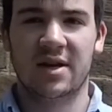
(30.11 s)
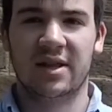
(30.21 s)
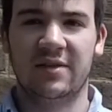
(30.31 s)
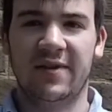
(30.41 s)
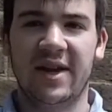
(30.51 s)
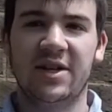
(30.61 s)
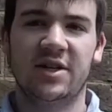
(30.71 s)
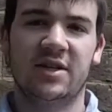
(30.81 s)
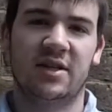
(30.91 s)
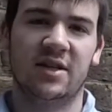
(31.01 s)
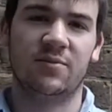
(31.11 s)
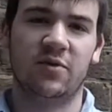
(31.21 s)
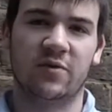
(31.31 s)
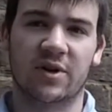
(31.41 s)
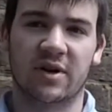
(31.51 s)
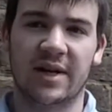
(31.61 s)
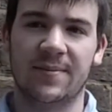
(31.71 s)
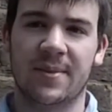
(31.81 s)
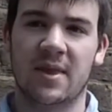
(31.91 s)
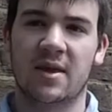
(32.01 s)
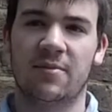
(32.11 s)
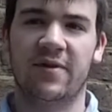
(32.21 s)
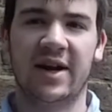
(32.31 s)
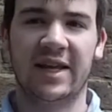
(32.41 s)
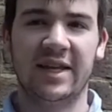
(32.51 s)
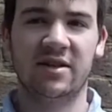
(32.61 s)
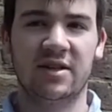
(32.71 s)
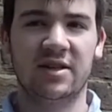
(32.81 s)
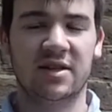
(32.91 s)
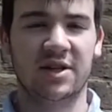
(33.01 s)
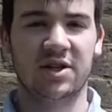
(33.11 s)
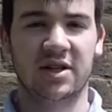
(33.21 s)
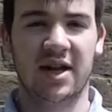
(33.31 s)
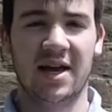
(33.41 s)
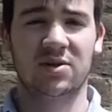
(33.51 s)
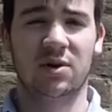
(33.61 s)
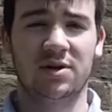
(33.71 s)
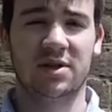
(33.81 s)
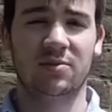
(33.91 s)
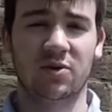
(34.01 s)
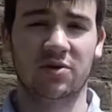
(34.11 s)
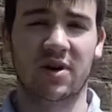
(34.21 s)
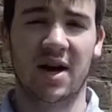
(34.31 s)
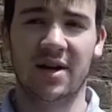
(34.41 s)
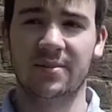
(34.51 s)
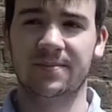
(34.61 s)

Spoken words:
The advantages to this move were great, providing easier installation as well as a smoother ride.